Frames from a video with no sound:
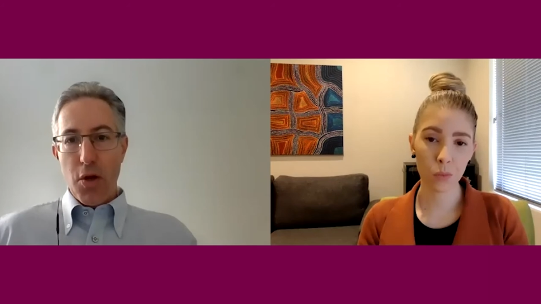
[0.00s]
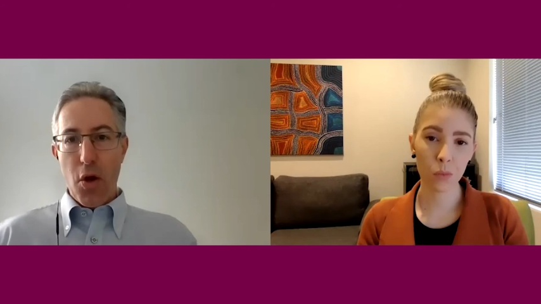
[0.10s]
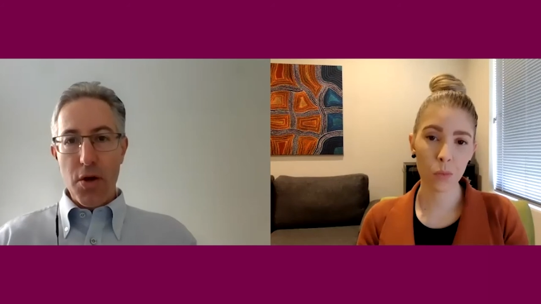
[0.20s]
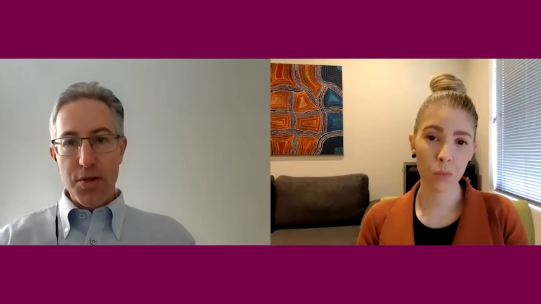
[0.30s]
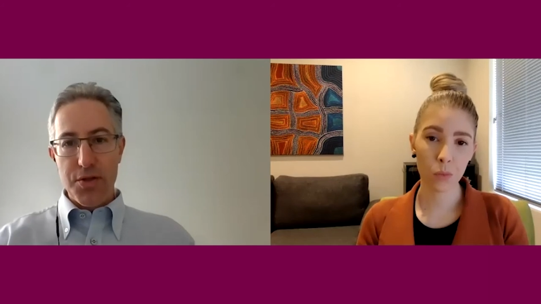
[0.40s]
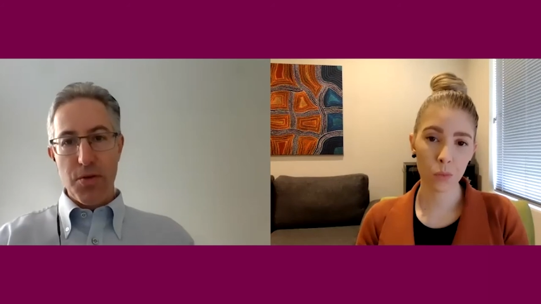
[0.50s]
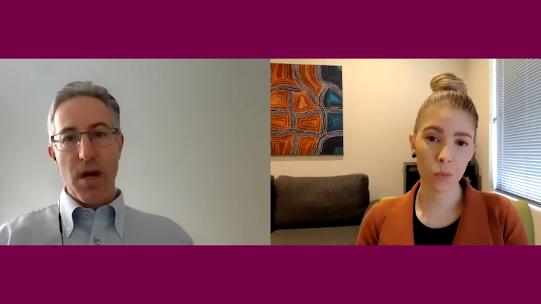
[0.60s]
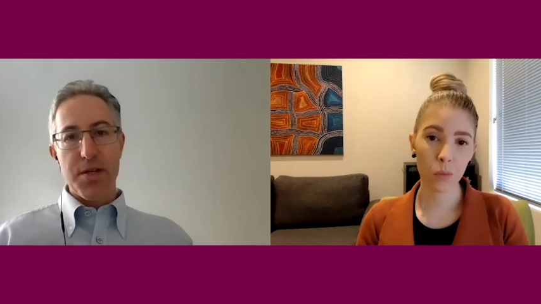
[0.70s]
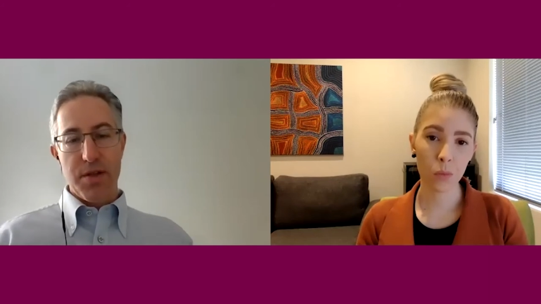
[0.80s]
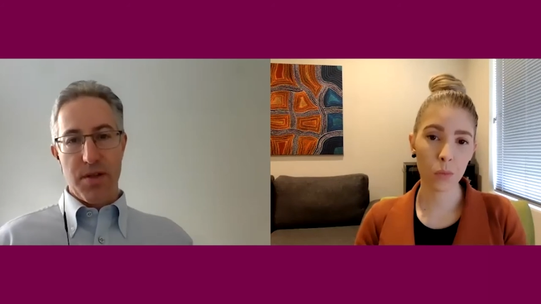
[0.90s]
Speaker 1: longer
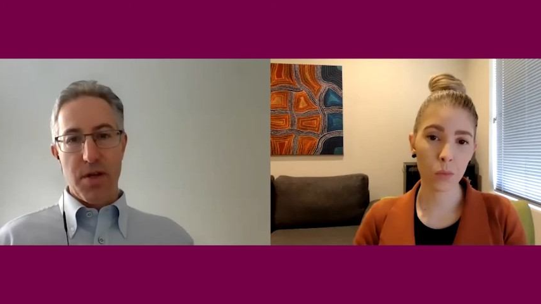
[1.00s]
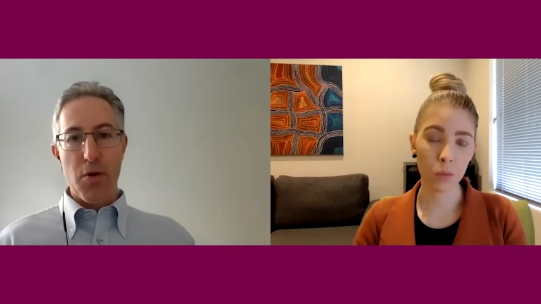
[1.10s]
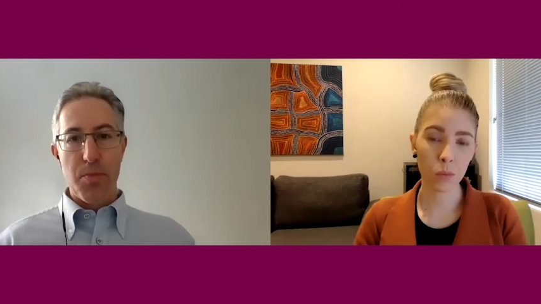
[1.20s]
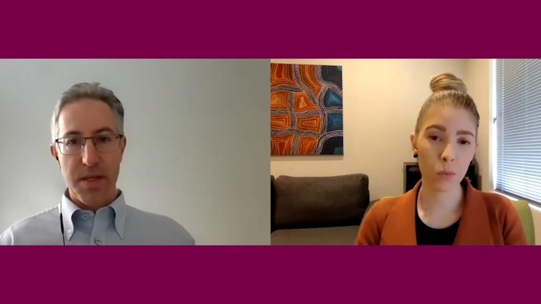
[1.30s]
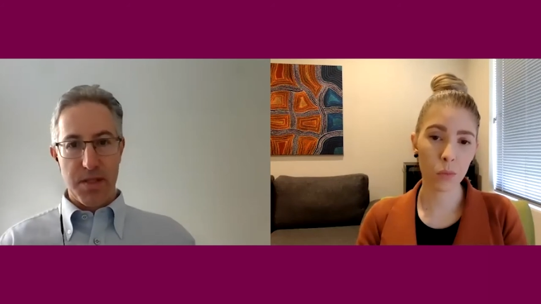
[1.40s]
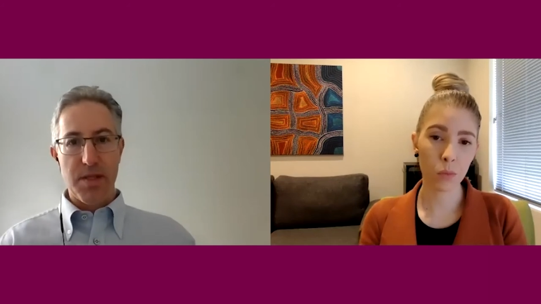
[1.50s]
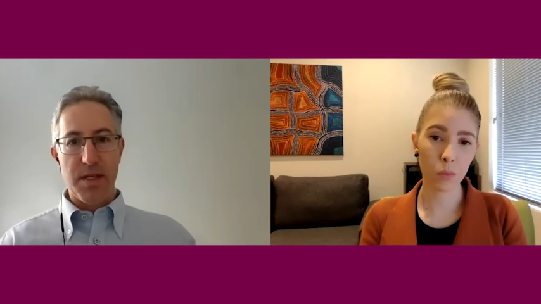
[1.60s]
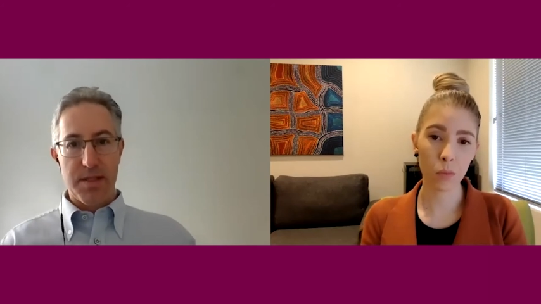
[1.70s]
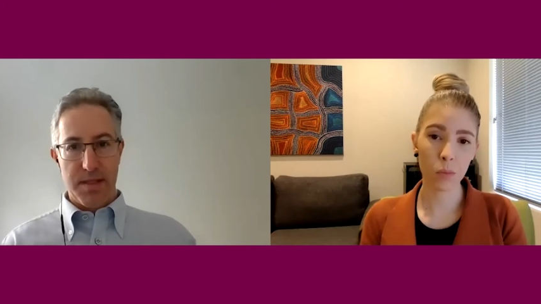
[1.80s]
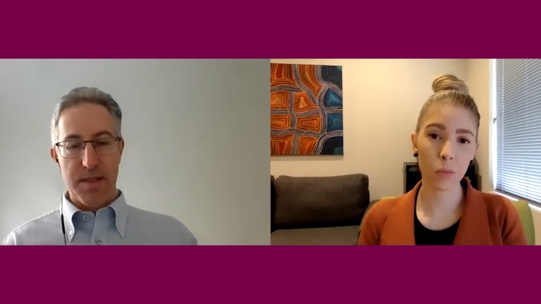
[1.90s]
duration therapy is,
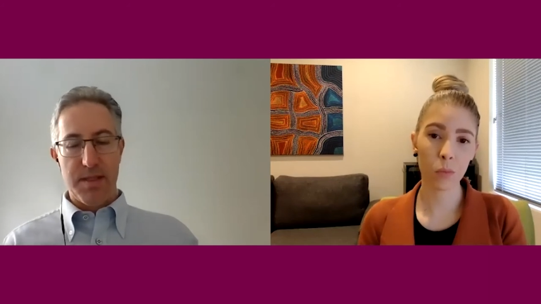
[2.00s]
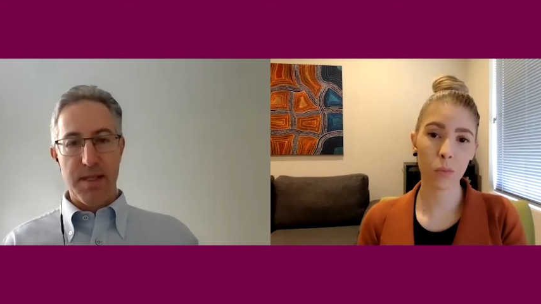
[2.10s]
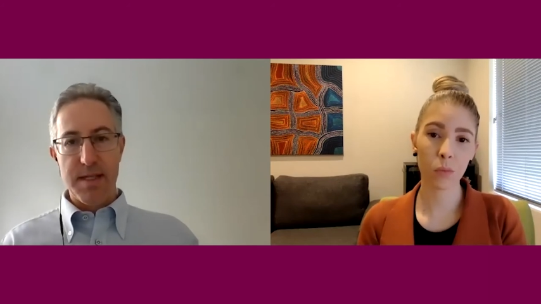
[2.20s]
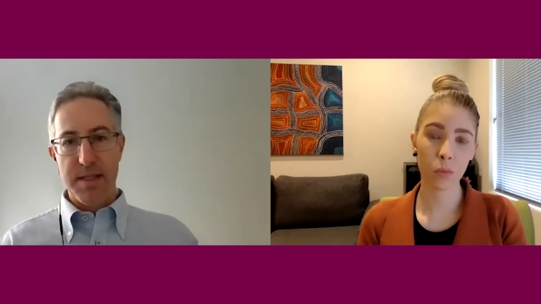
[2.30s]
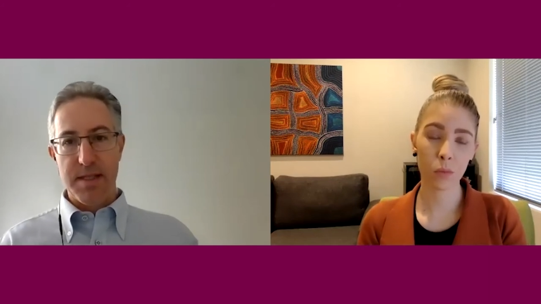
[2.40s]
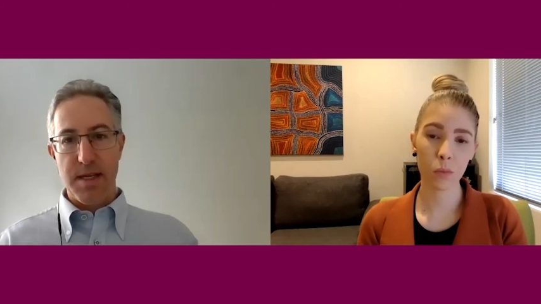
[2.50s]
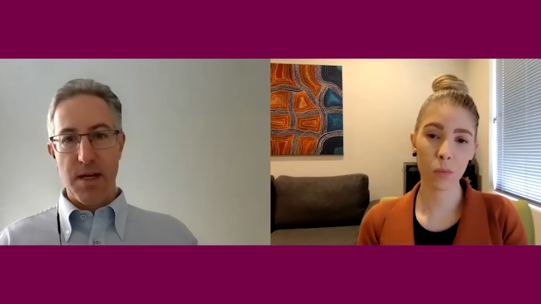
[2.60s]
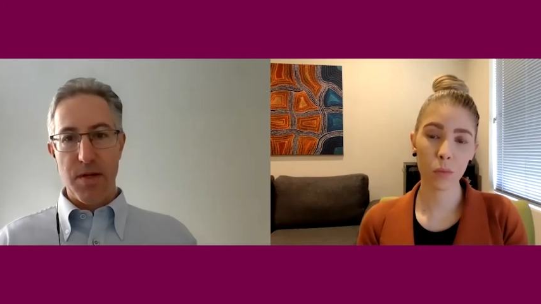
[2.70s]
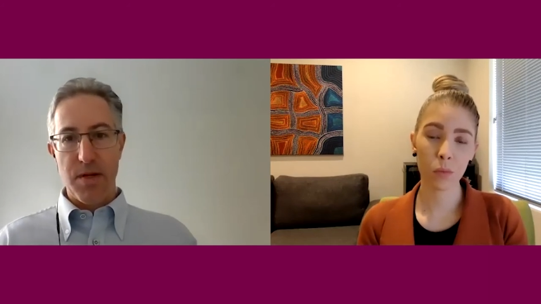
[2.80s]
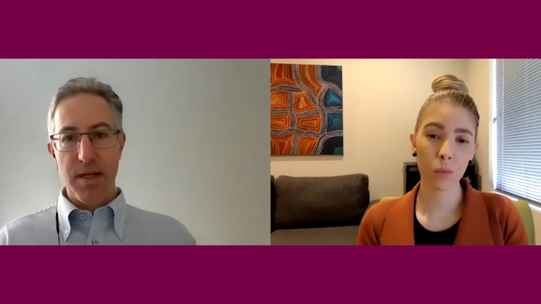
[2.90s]
is, is
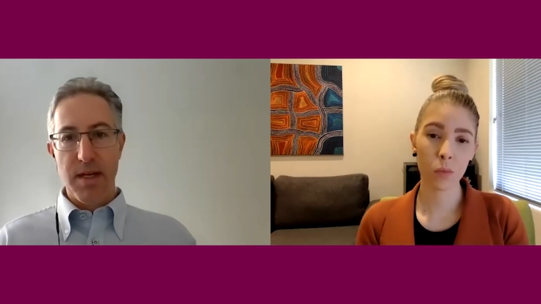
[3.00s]
necessary,